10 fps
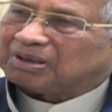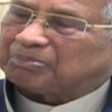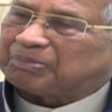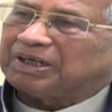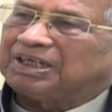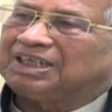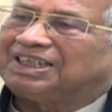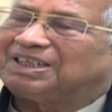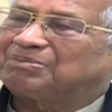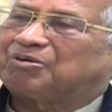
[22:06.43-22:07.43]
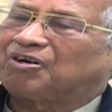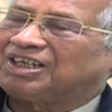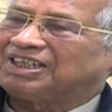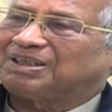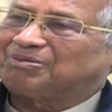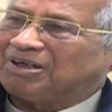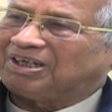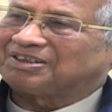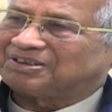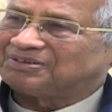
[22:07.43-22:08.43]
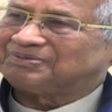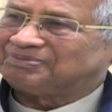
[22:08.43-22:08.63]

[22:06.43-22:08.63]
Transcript: pending in the foreign tribunals?